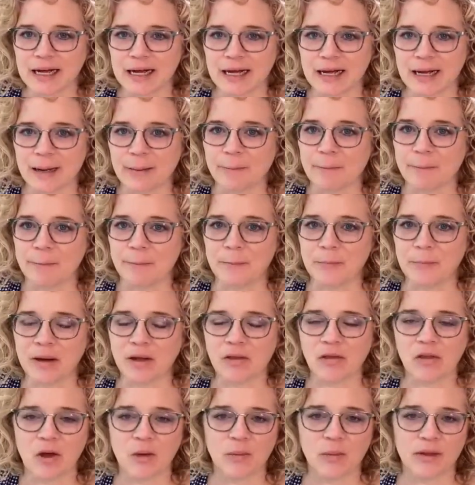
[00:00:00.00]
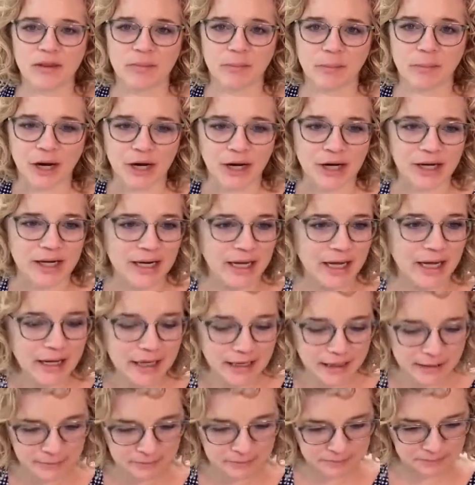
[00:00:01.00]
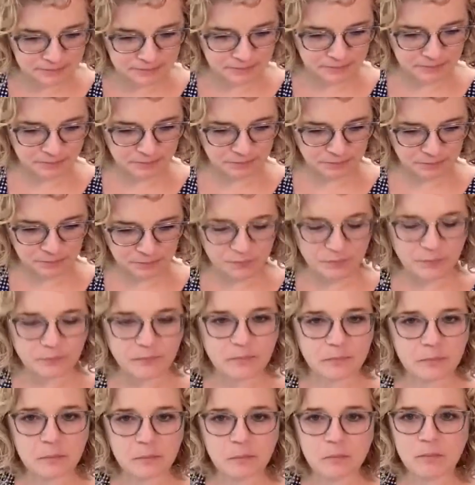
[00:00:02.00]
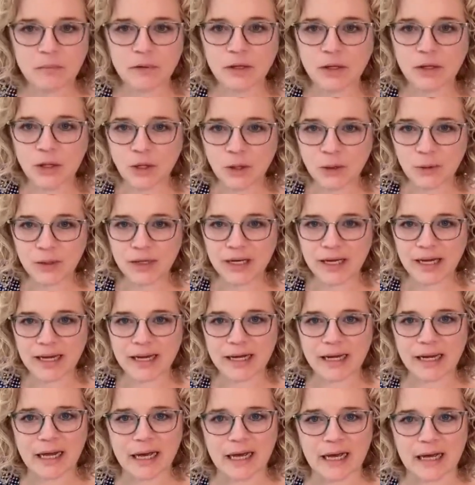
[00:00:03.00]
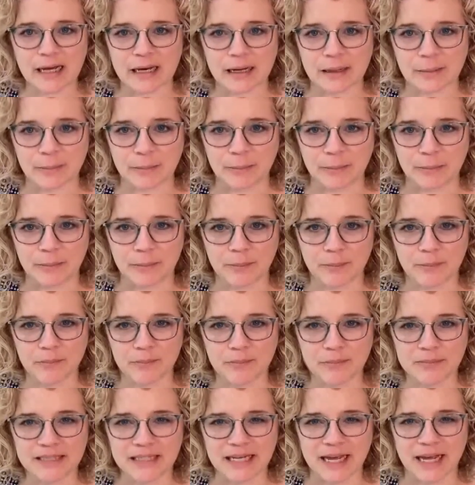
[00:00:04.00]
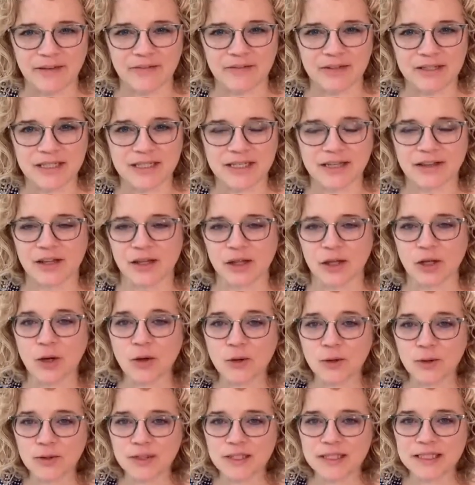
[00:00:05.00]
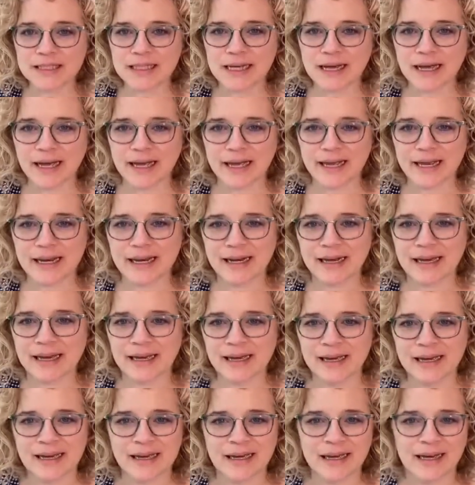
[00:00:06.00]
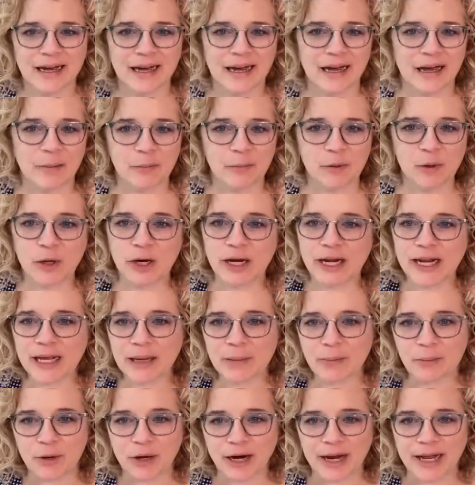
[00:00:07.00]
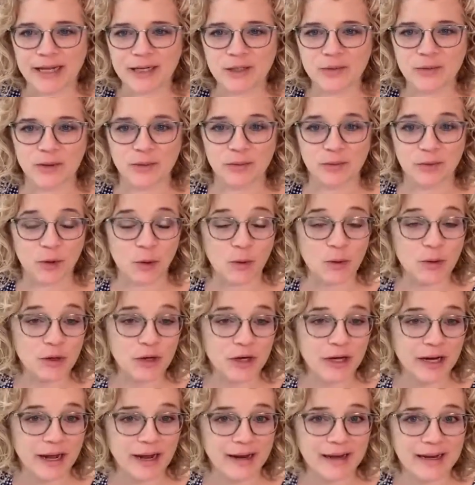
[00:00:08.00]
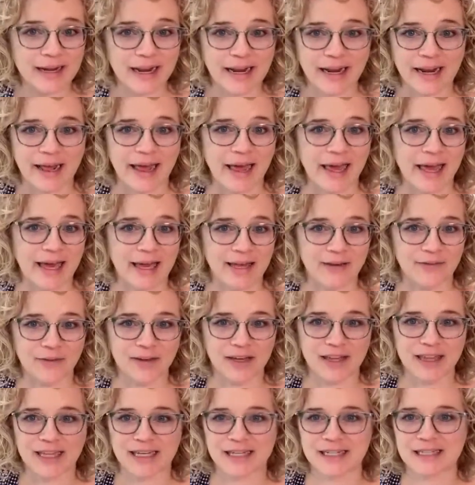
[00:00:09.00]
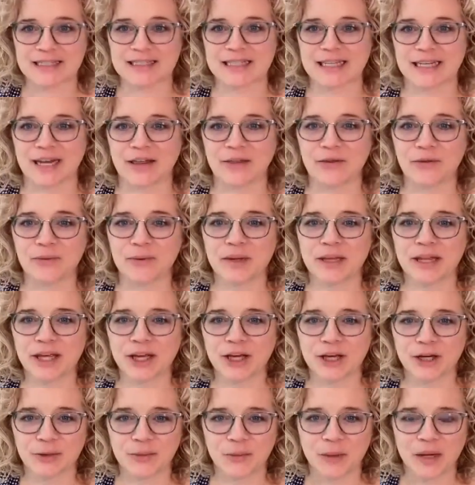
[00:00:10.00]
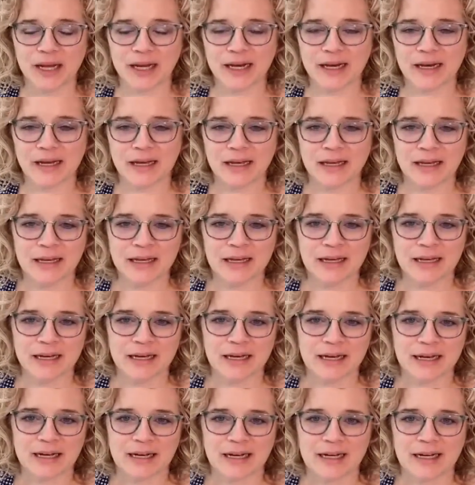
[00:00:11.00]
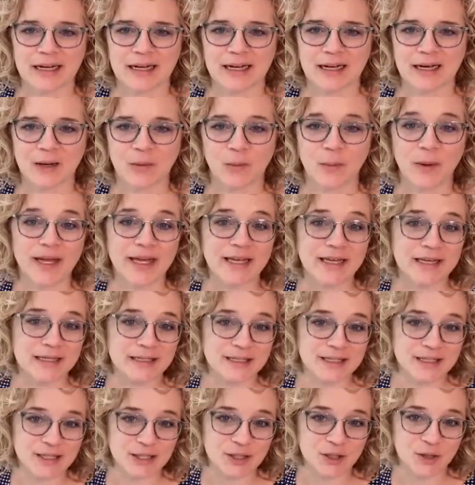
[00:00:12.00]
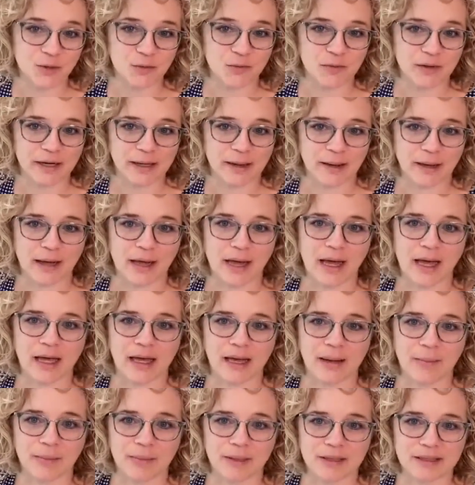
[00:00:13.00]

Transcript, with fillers: um, along with marketing you can um, dive into the logo design, um, creating a brand with Procreate and Canva. That is another really good one. Uh, ways to run a, a